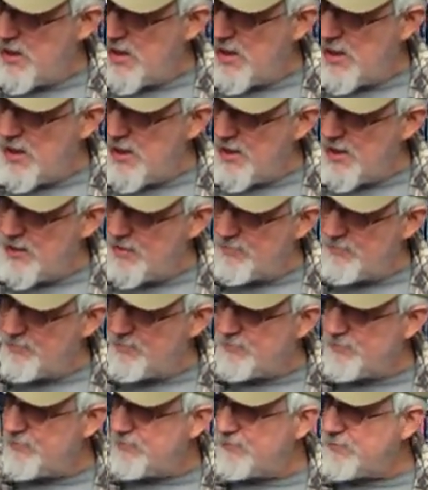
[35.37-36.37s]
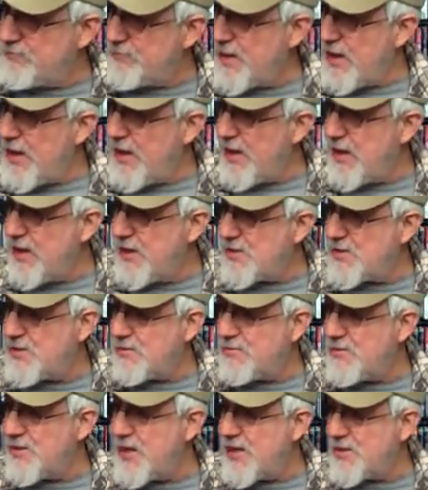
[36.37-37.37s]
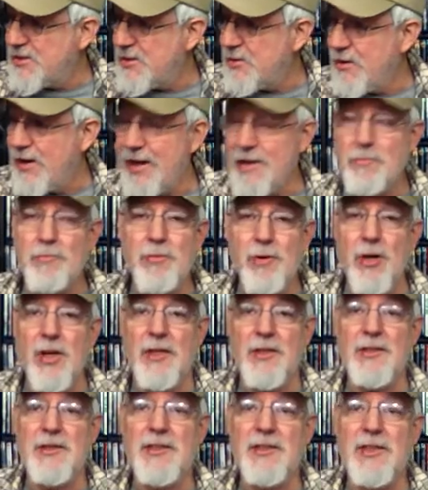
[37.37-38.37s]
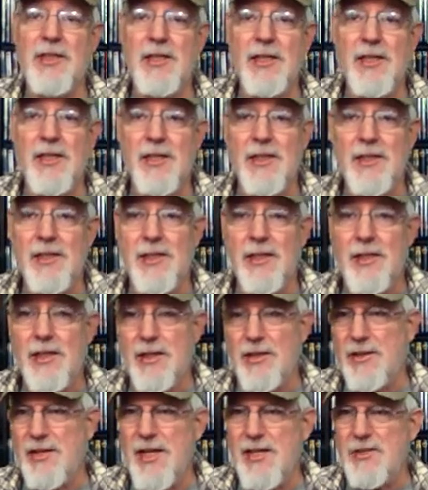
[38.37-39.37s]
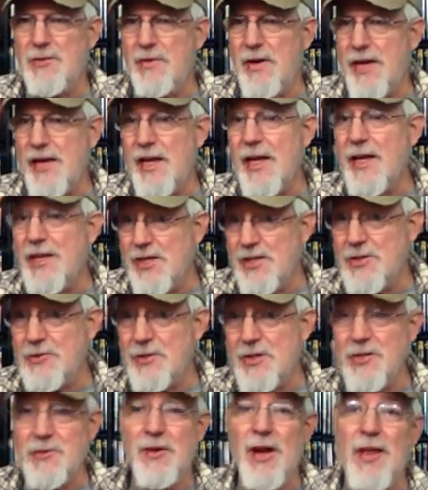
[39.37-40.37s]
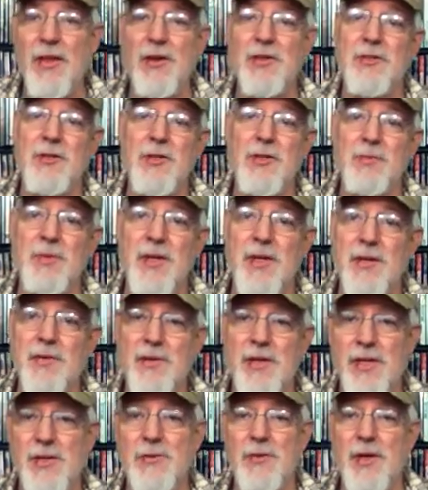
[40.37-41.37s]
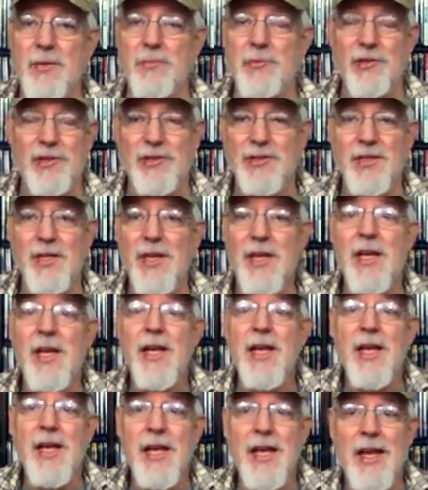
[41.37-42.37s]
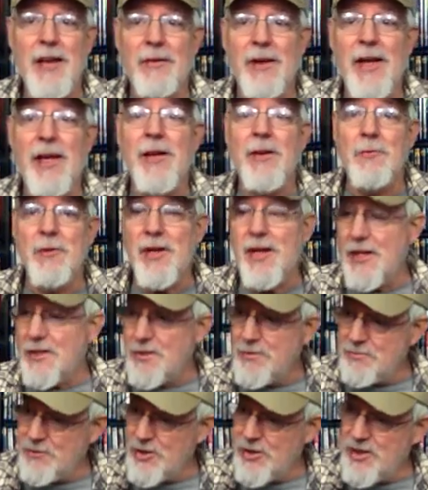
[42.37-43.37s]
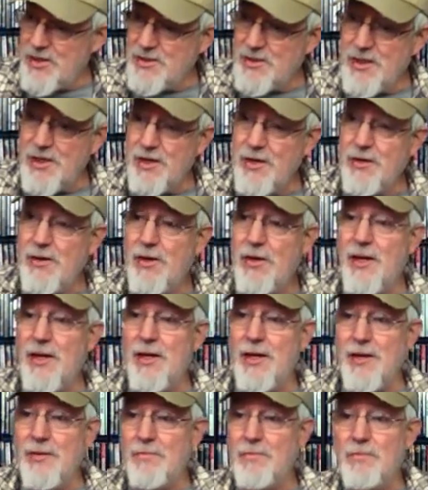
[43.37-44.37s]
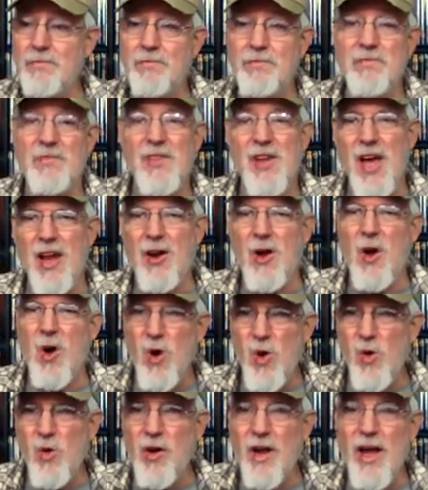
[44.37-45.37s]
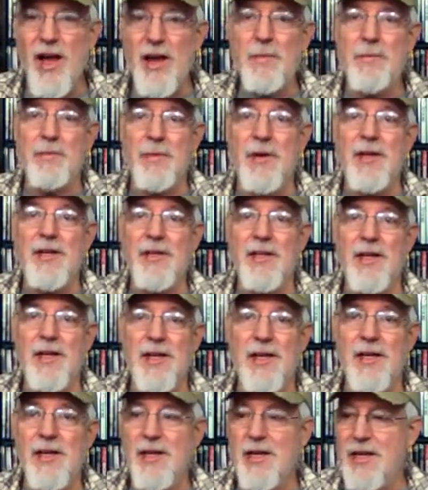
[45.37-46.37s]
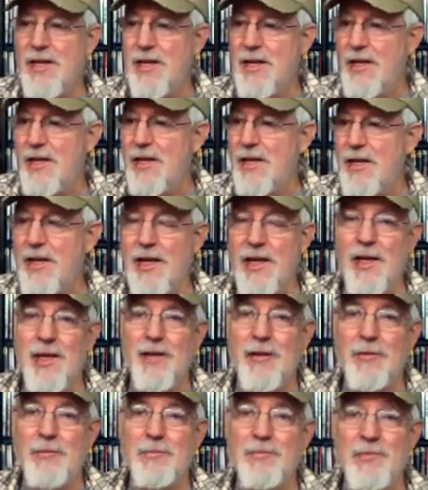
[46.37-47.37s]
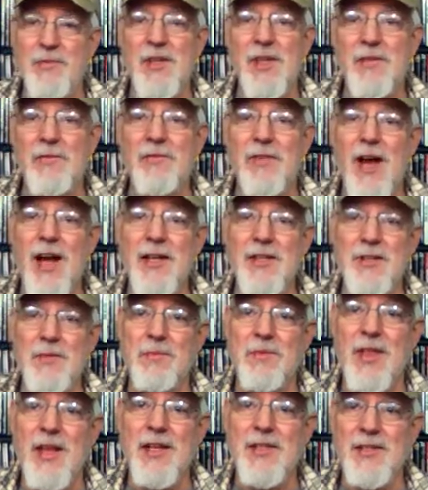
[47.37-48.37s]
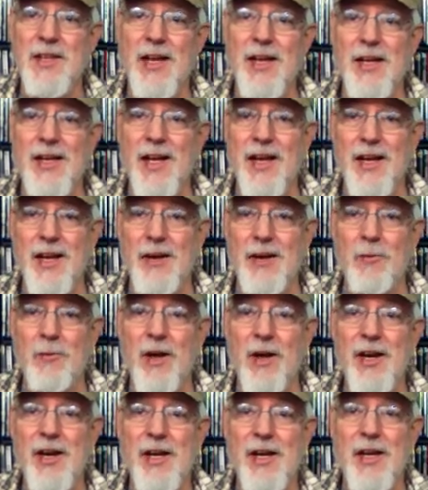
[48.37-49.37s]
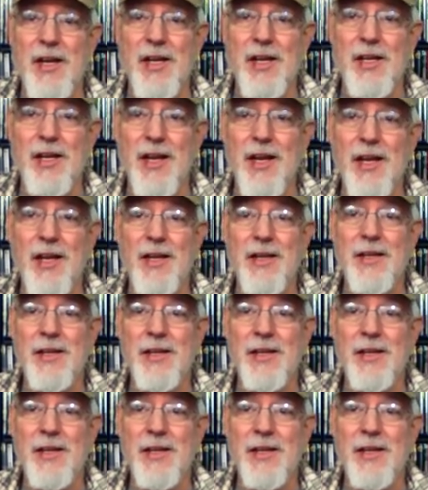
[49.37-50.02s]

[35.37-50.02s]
um, and some Deseret books. Deseret Industries, rather, excuse me, Deseret Books. Anyway, we got some goodies here. Um, not a whole lot, but uh, um, did find some things I, I wanted, and uh,